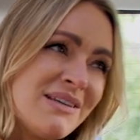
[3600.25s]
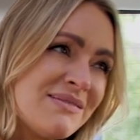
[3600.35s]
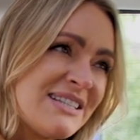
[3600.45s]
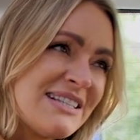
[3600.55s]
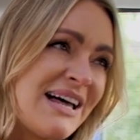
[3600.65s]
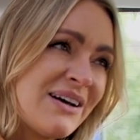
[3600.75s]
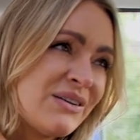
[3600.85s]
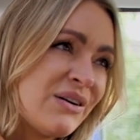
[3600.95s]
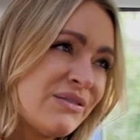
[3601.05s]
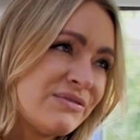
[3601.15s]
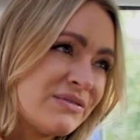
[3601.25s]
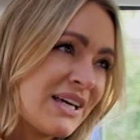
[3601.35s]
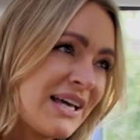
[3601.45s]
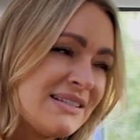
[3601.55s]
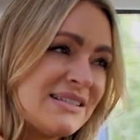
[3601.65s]
he slagged off
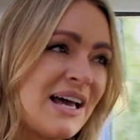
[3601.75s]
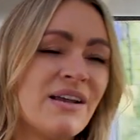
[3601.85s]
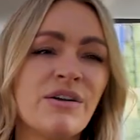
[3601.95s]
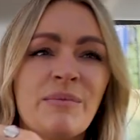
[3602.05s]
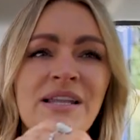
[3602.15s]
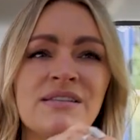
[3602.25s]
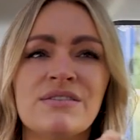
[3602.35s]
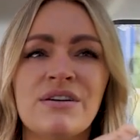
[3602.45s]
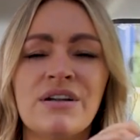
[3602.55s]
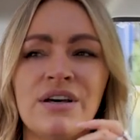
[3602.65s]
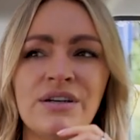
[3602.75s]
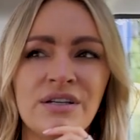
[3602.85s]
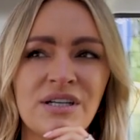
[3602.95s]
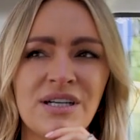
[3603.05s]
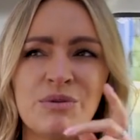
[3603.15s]
Katie Taylor and Amanda Serrano.
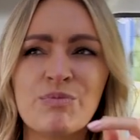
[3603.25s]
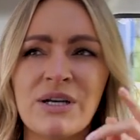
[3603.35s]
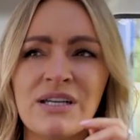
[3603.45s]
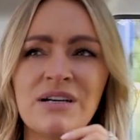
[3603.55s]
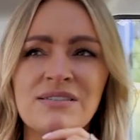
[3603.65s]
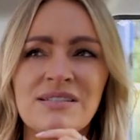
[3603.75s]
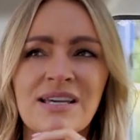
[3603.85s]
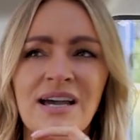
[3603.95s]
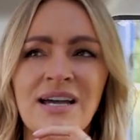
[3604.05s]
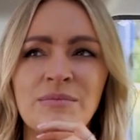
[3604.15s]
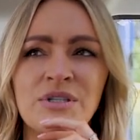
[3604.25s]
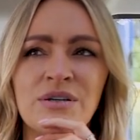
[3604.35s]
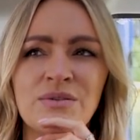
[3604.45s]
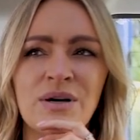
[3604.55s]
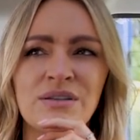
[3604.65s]
He was pretty nasty to Kate Abdo
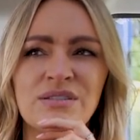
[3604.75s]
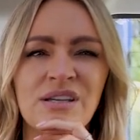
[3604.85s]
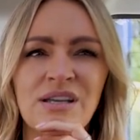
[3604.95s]
as well, so